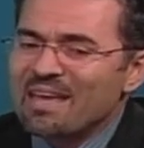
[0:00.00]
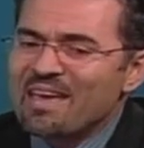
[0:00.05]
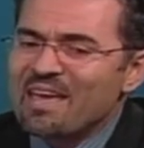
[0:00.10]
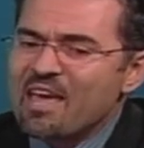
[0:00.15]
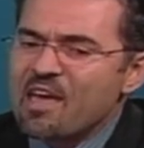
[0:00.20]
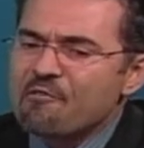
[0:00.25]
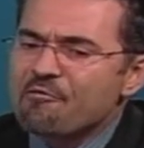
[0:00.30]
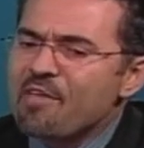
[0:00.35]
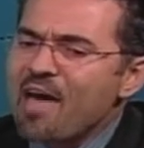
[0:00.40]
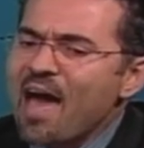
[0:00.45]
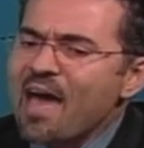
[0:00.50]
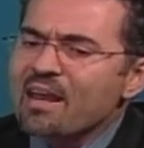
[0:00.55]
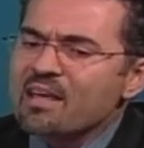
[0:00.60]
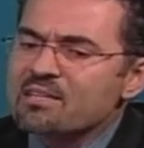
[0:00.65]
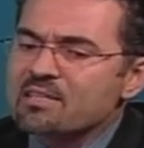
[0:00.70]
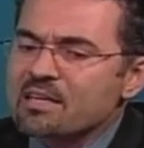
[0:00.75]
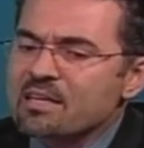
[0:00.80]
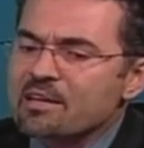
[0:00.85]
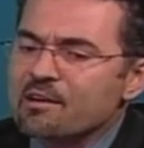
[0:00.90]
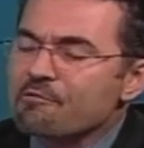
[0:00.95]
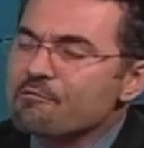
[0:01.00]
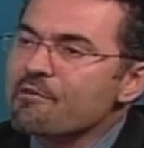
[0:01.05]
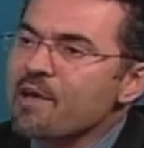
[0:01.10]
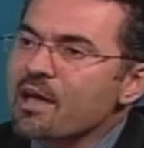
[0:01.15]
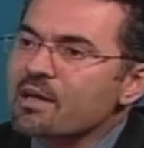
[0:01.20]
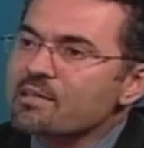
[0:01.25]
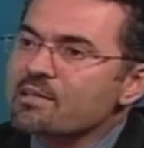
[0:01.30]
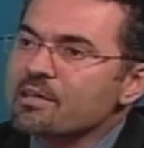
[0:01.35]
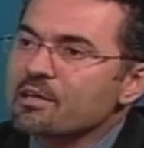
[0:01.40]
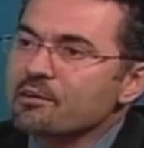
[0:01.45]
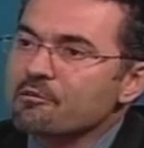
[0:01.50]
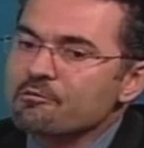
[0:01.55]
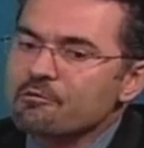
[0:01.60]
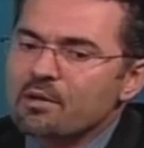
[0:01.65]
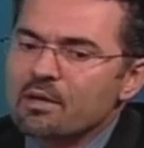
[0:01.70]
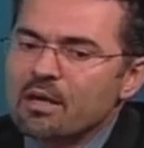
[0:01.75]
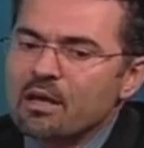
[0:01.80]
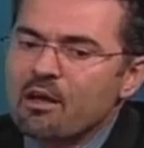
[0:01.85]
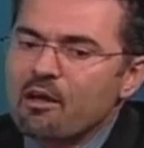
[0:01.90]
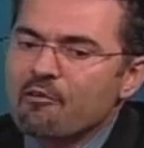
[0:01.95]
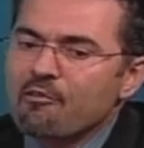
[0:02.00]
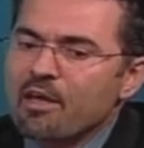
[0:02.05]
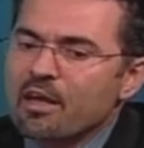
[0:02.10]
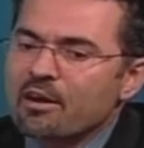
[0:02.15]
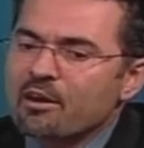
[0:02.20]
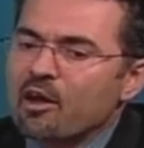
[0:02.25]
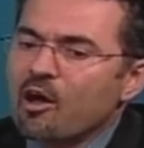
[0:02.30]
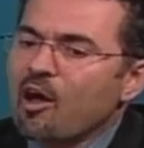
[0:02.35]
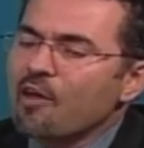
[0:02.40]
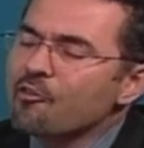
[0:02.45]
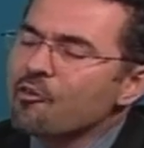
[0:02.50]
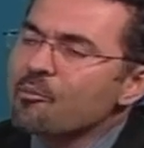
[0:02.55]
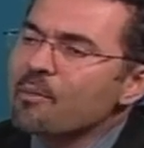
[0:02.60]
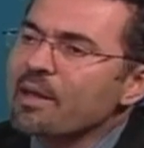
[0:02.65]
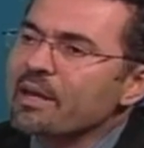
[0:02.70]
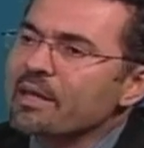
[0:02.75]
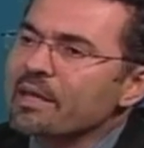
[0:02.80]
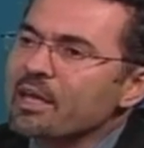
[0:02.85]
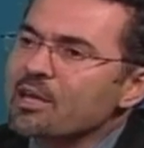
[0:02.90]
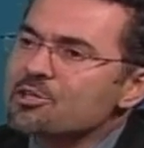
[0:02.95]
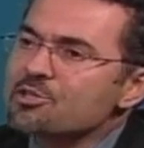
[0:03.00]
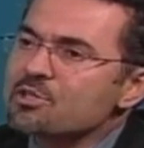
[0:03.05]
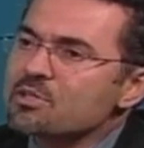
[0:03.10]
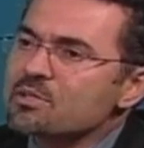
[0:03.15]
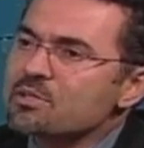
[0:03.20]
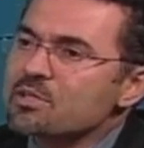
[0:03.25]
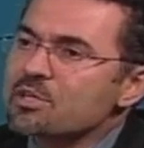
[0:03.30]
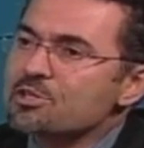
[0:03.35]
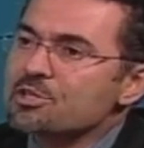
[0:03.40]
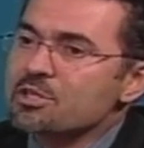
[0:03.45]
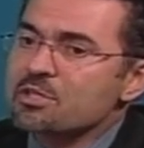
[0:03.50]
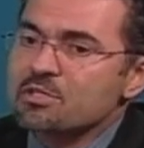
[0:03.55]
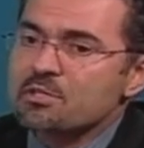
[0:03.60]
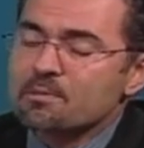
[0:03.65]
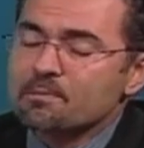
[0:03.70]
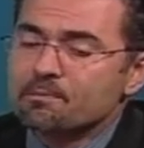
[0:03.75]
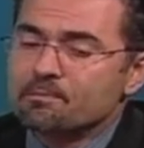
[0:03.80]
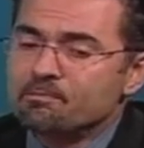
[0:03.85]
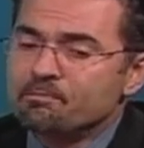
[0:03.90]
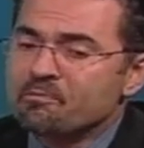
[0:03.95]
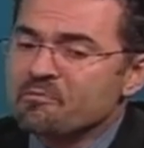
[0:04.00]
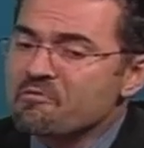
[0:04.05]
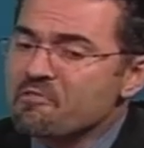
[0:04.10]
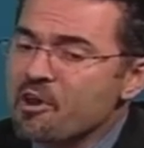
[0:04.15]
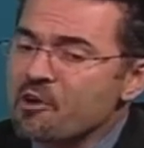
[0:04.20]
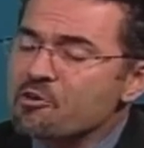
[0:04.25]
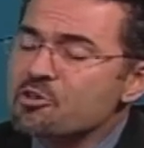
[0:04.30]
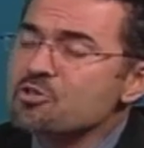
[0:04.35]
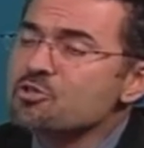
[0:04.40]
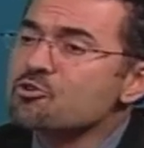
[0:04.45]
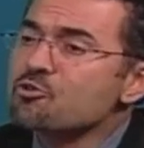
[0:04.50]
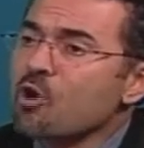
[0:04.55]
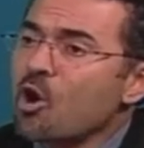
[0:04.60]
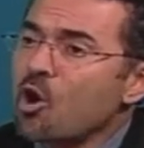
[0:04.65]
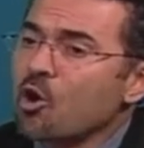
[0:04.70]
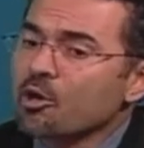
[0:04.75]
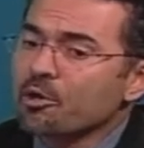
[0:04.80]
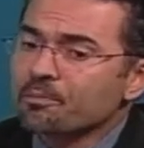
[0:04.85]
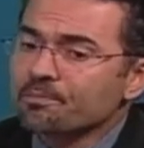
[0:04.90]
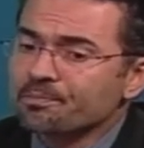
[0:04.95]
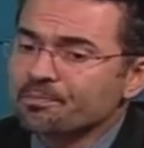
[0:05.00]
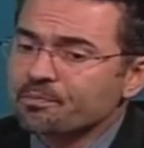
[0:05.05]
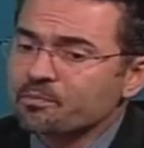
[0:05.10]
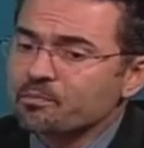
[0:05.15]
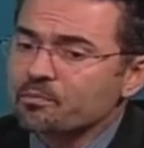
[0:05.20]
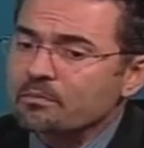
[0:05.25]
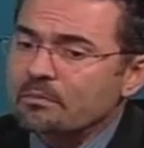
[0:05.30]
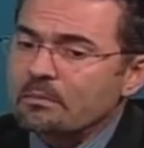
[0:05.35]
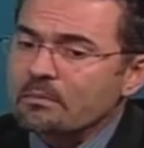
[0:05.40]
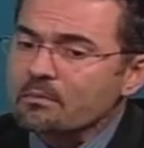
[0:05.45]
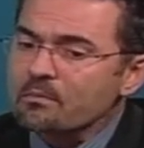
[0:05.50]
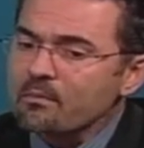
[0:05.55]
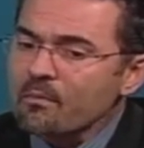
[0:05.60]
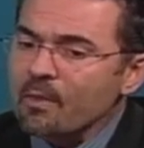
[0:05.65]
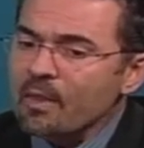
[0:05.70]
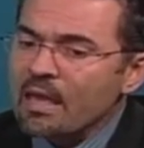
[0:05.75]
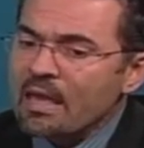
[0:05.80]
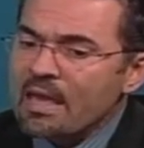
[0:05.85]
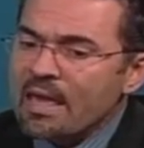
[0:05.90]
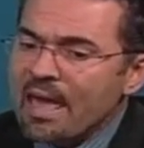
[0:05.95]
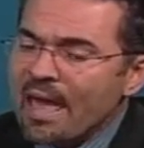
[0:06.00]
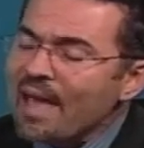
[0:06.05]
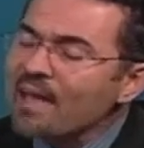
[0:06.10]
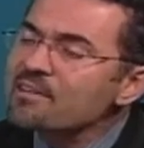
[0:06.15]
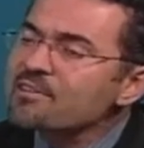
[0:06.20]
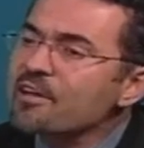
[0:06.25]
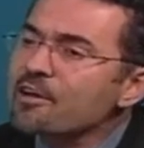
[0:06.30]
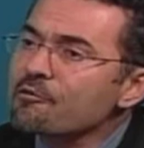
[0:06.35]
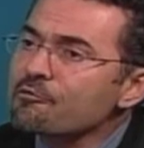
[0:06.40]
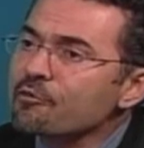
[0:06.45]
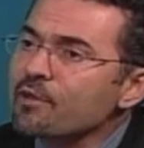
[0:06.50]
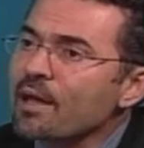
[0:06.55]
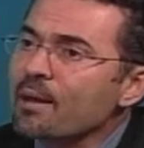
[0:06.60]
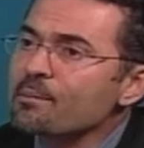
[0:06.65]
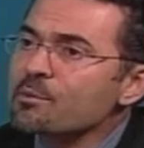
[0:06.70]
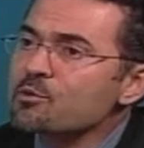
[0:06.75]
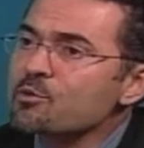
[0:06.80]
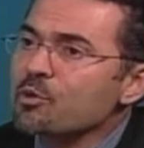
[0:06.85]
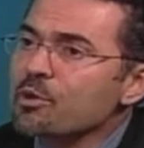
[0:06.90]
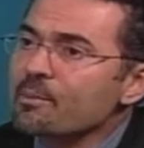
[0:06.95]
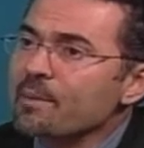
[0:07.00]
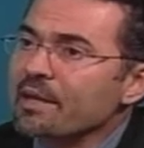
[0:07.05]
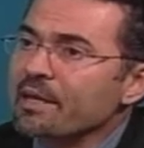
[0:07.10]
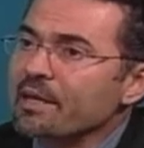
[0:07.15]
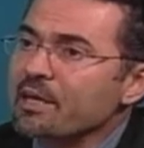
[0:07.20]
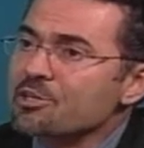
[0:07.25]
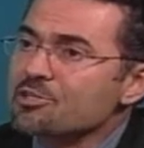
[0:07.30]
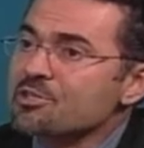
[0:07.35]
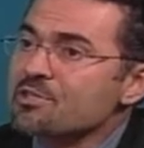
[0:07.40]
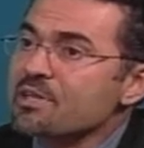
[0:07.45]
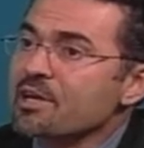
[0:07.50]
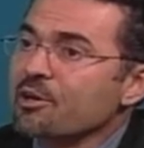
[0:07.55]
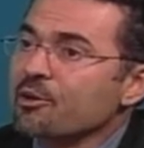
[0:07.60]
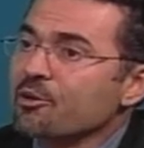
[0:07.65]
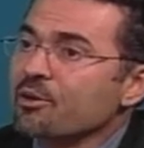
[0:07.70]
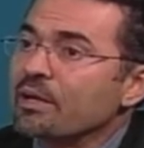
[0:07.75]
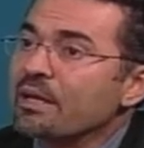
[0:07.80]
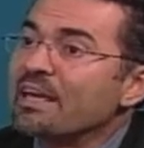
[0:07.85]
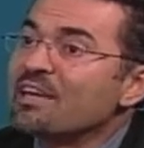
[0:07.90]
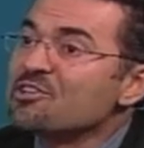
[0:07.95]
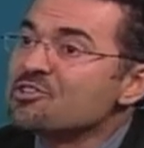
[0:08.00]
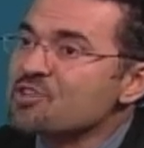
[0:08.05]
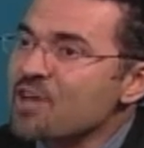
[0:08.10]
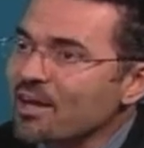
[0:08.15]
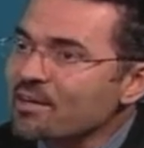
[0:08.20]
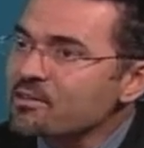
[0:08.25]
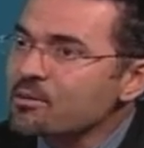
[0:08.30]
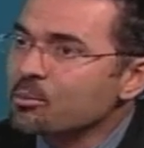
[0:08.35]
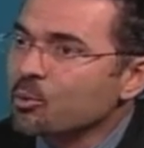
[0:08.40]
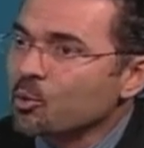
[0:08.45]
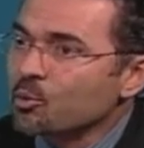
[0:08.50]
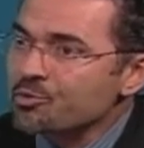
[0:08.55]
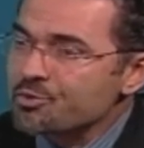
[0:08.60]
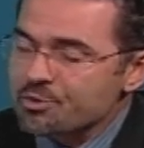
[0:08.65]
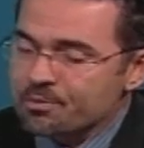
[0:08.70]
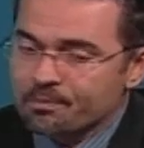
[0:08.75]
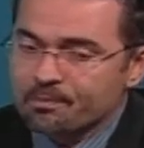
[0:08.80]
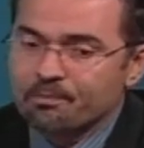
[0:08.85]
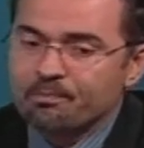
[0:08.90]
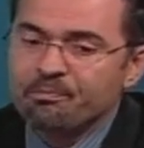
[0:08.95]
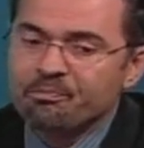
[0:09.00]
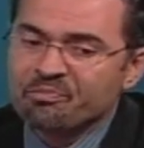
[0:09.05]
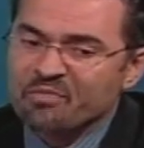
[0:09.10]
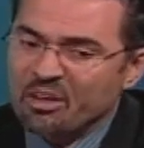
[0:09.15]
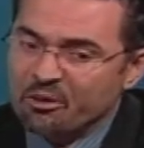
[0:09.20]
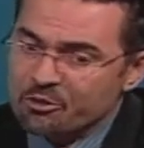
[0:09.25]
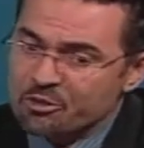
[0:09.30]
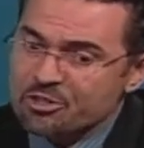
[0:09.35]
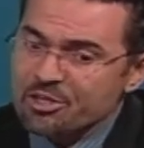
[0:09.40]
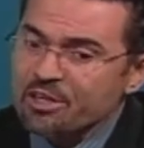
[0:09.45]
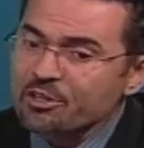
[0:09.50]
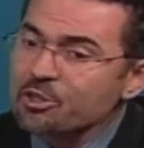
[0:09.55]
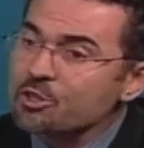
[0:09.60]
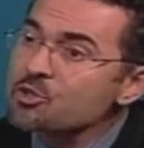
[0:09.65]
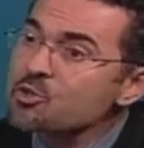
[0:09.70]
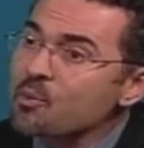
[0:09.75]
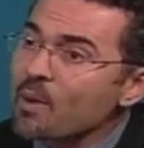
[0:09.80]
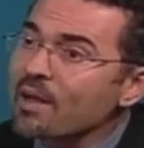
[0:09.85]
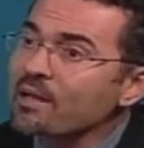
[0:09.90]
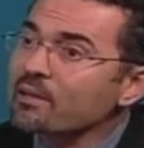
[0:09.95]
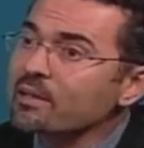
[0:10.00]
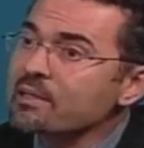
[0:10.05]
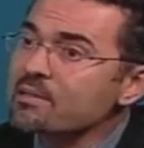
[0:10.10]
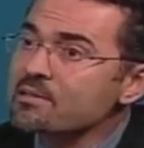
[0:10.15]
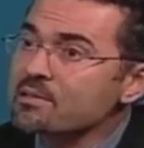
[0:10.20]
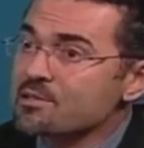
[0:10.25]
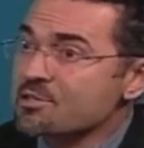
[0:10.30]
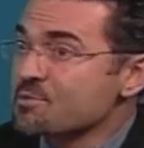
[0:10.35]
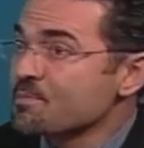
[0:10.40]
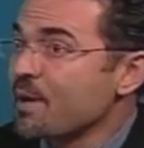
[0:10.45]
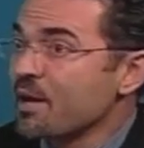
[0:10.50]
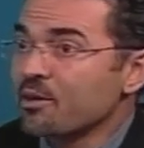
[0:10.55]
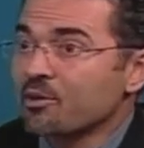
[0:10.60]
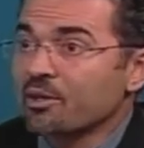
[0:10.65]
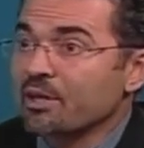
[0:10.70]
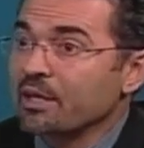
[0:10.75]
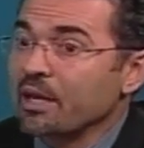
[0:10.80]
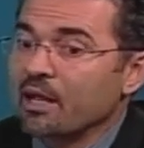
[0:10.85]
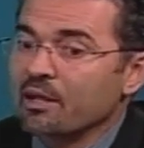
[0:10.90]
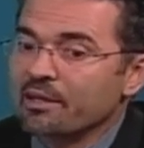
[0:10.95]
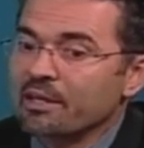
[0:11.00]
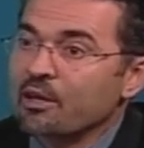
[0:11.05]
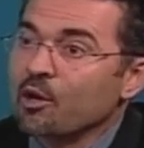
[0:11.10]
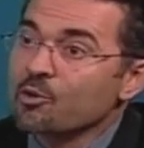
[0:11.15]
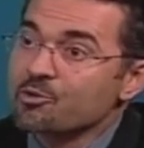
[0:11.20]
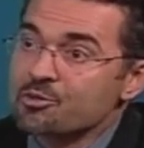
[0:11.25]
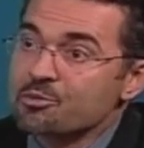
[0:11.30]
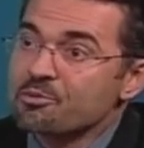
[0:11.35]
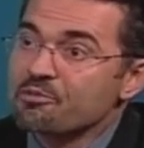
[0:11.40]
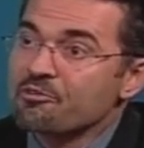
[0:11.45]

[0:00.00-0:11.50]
If that is ineffective, then other medications such as very strong anti-inflammatory medications that are injectables, that are injected directly into the spinal canal can also be